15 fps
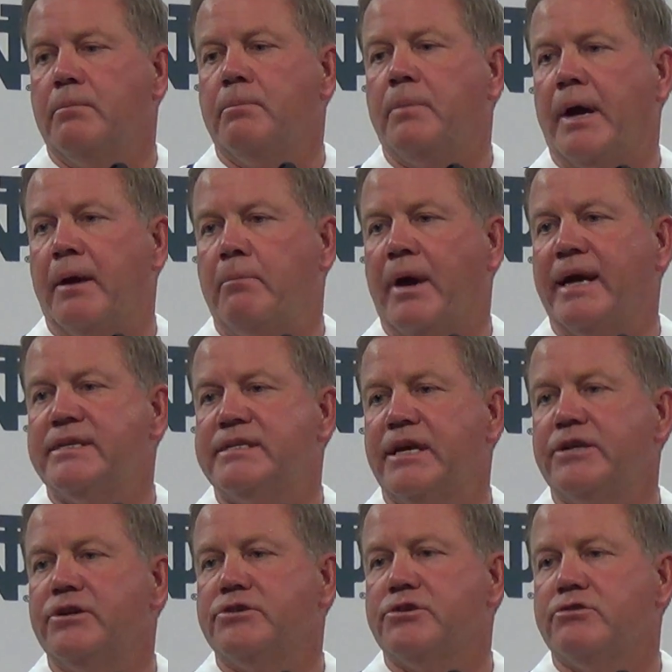by my
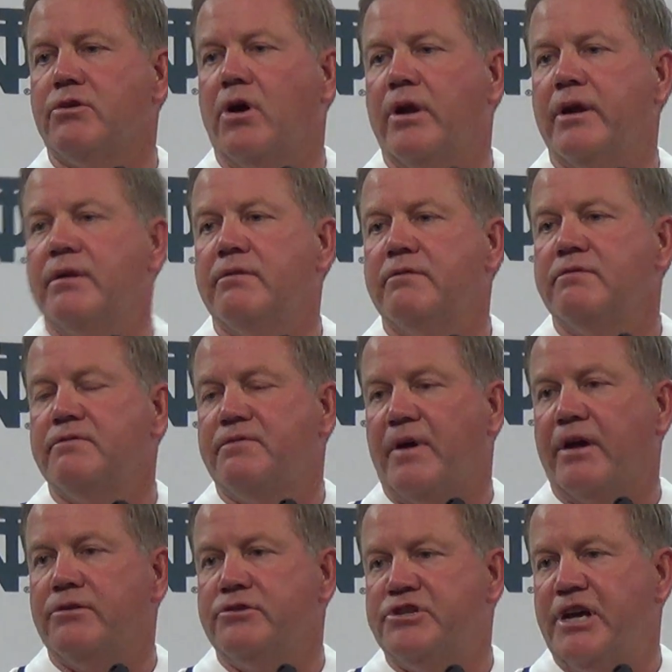signature on it,
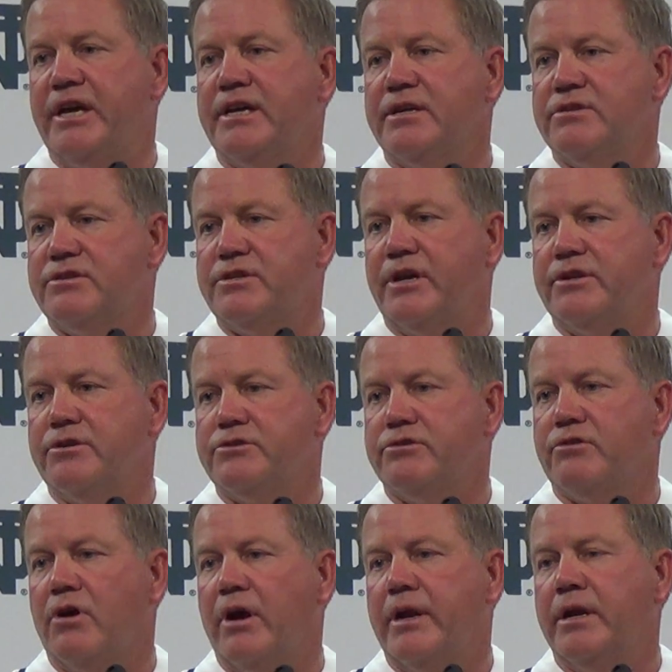Father Jenkins'
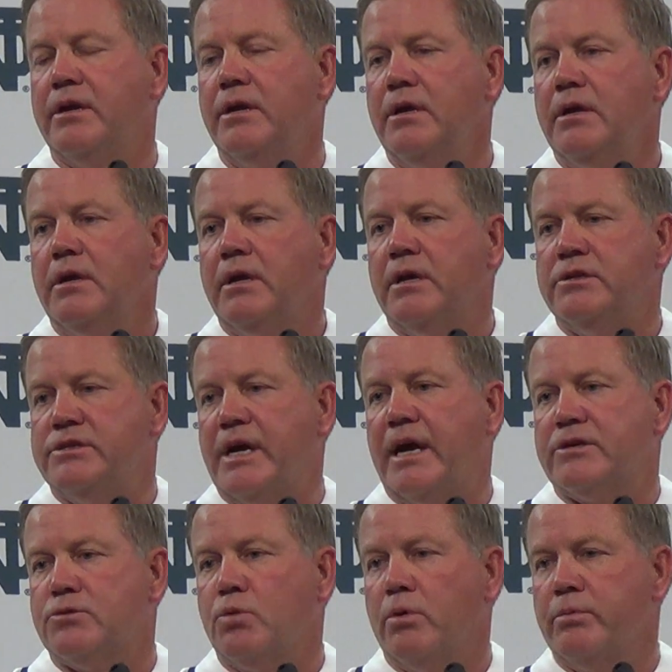signature on it, and Jack
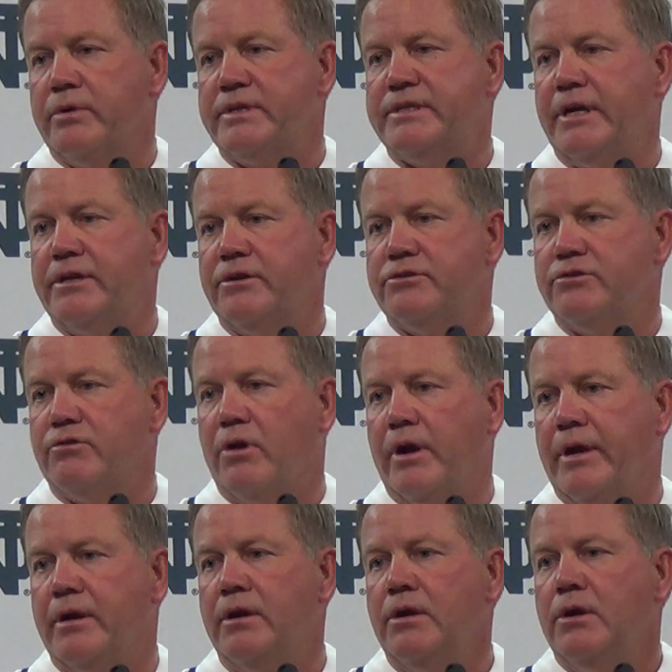Swarbrick's signature on
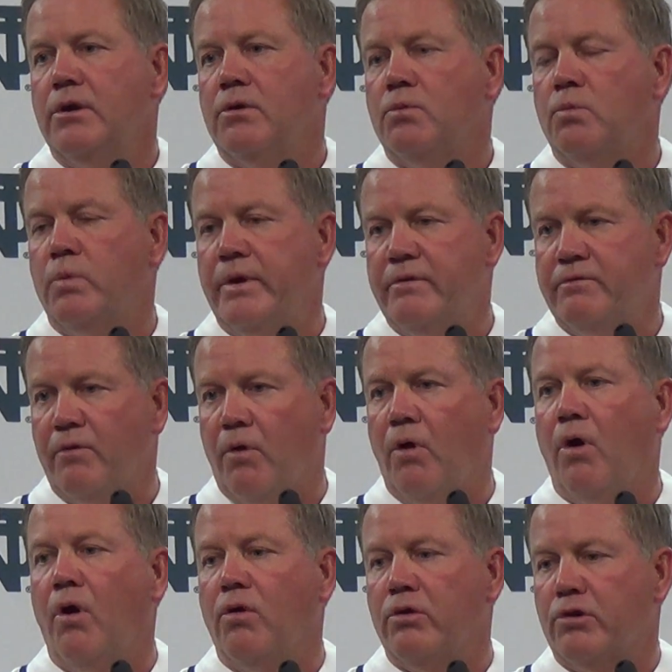it, we've
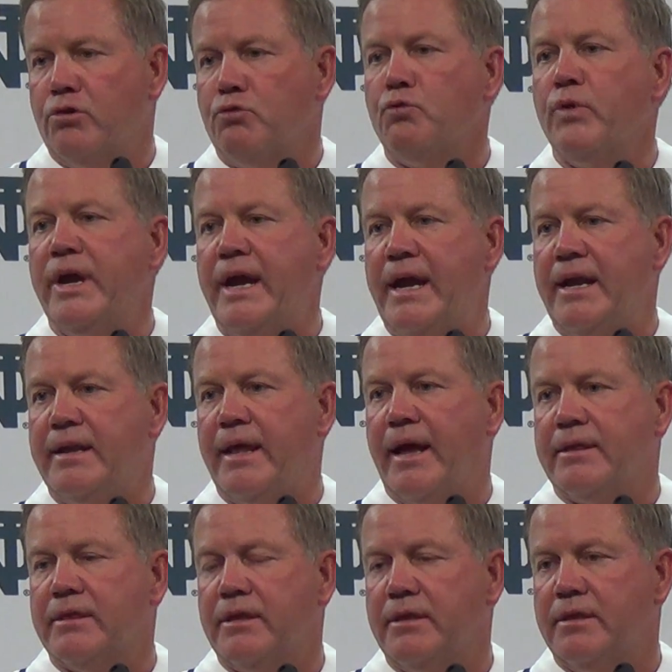all agreed
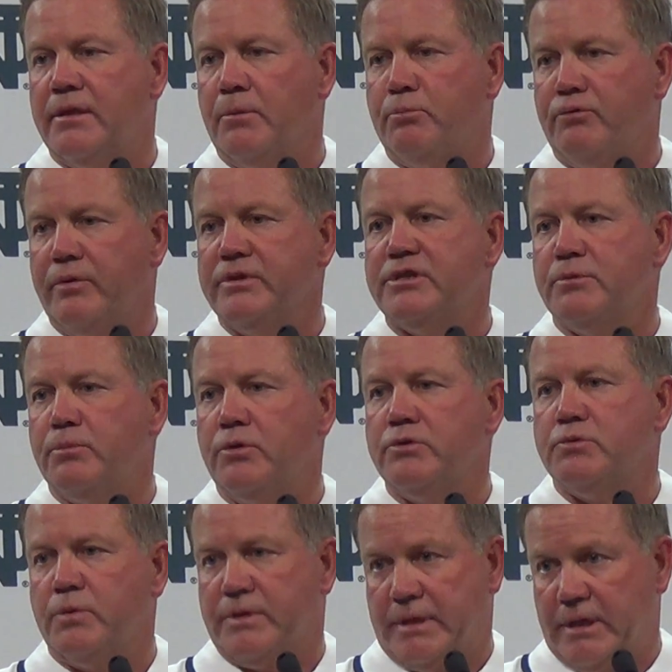that the
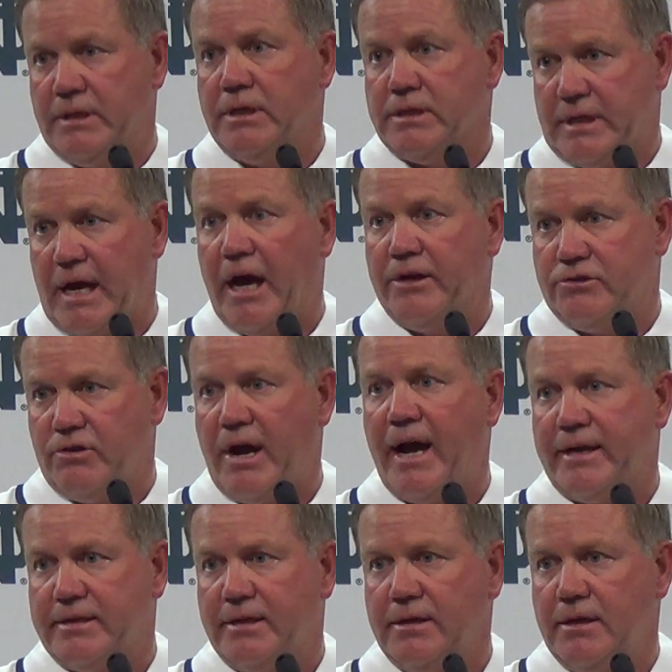principles within this
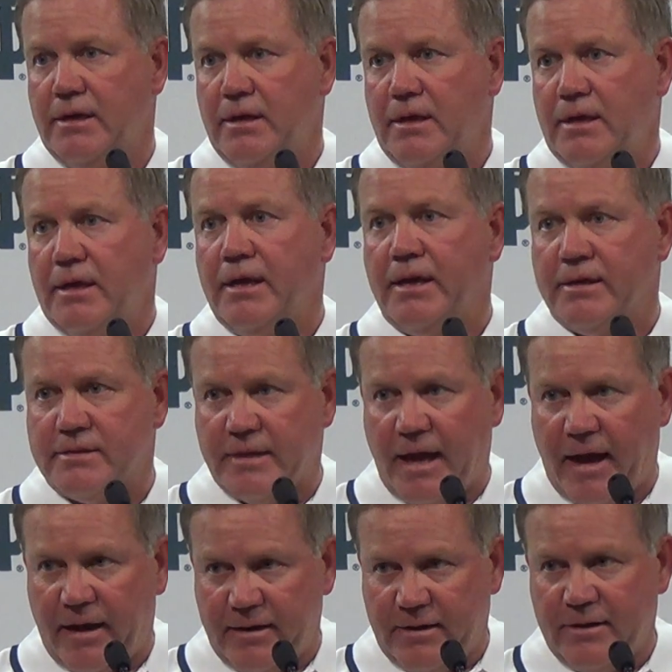contract is
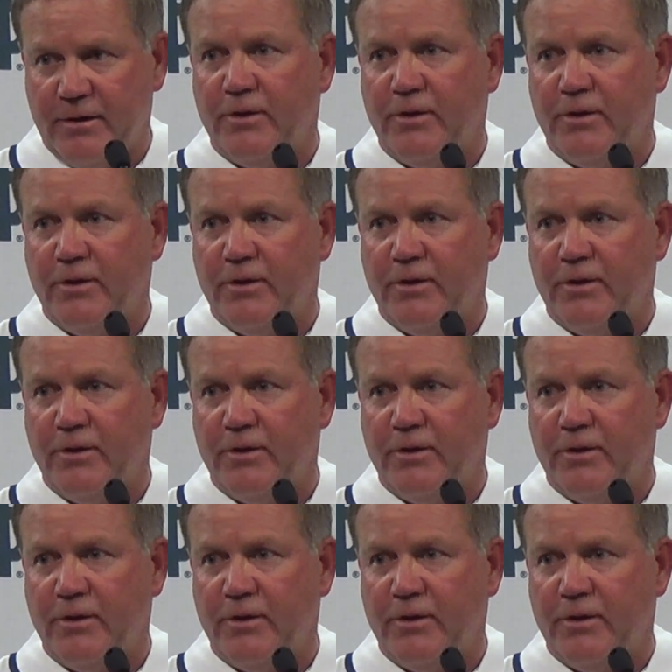that